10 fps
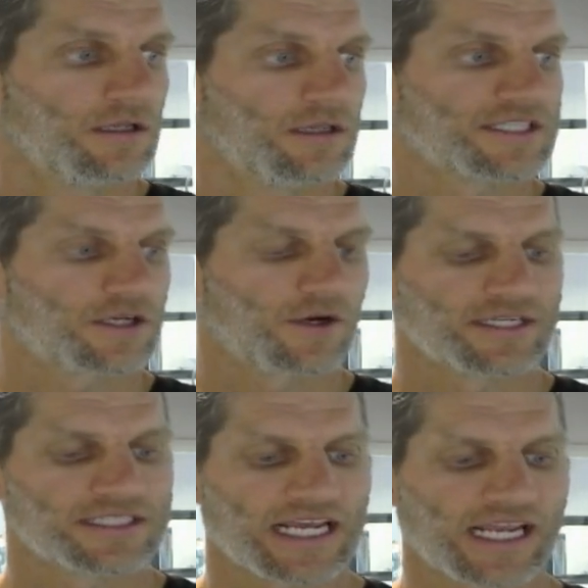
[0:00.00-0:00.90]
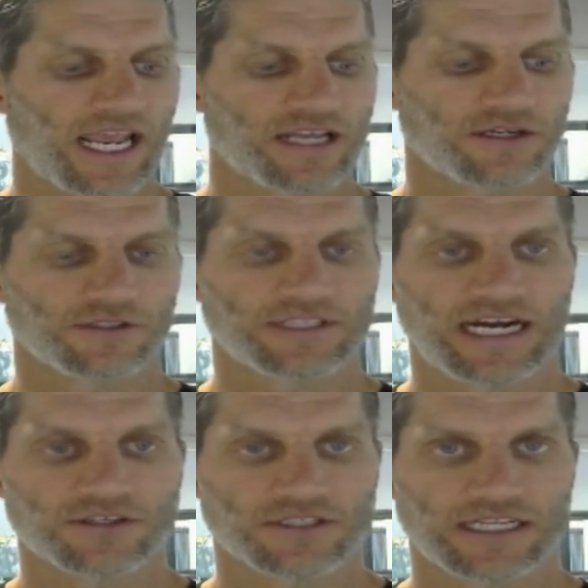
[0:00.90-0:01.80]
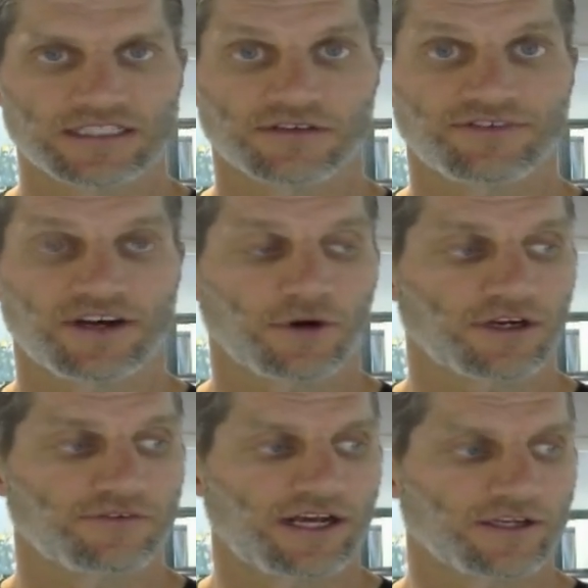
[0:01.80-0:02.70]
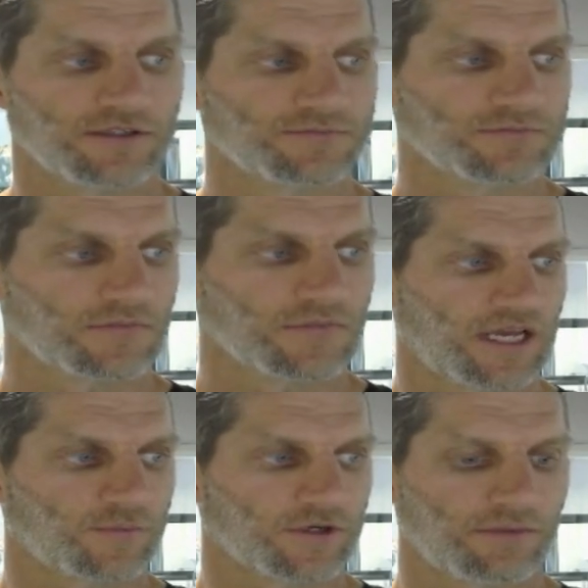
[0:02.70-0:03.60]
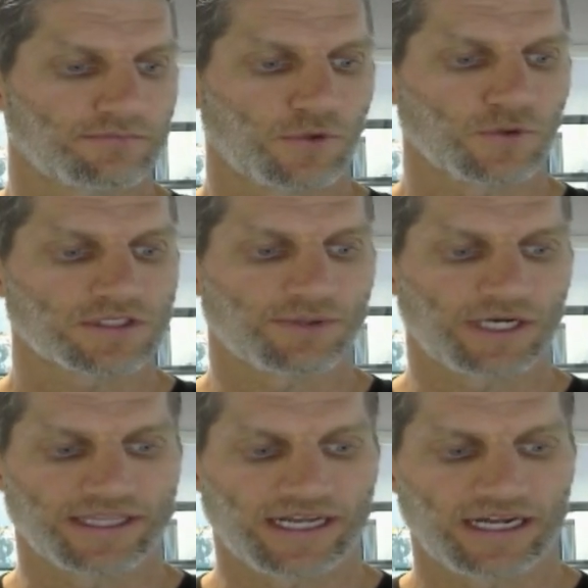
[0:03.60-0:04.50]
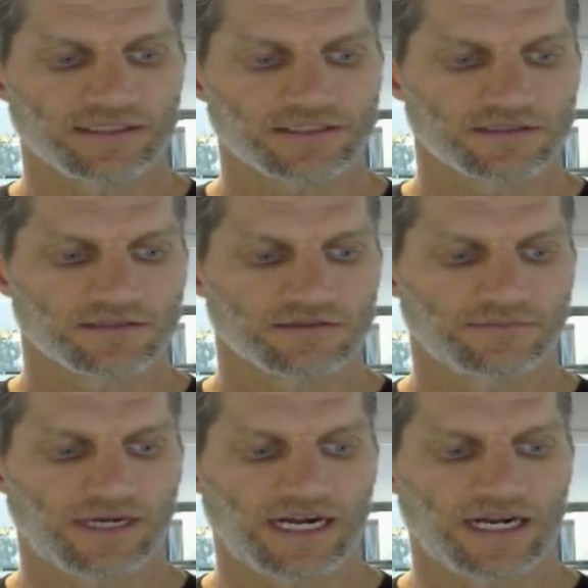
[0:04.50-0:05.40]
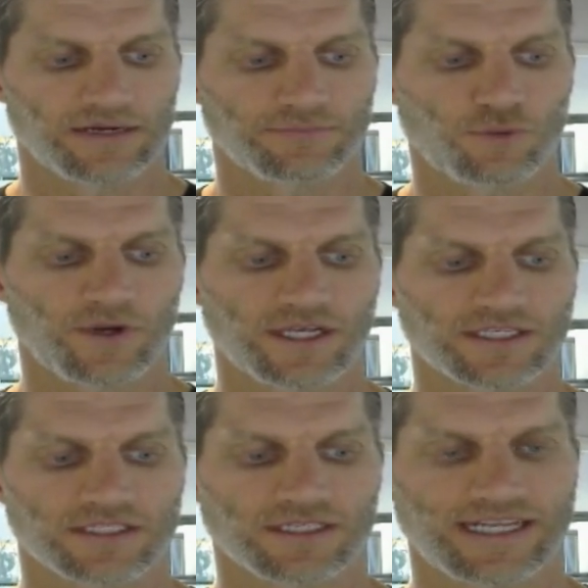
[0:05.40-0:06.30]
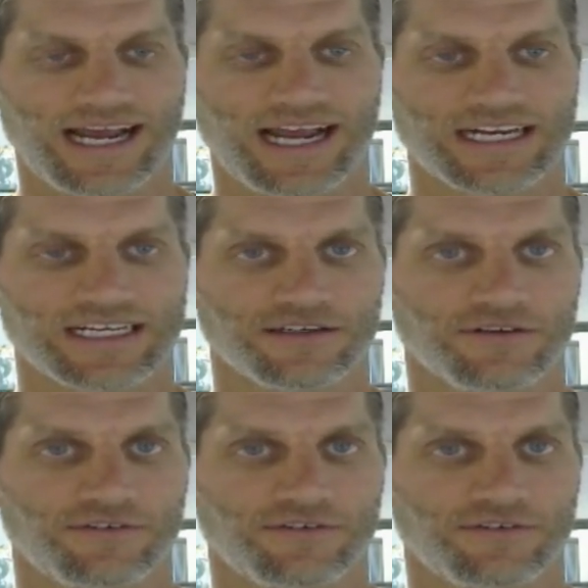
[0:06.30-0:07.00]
let's go ahead and take 800,000 as the fair market value, and we're going to multiply that by 0.94.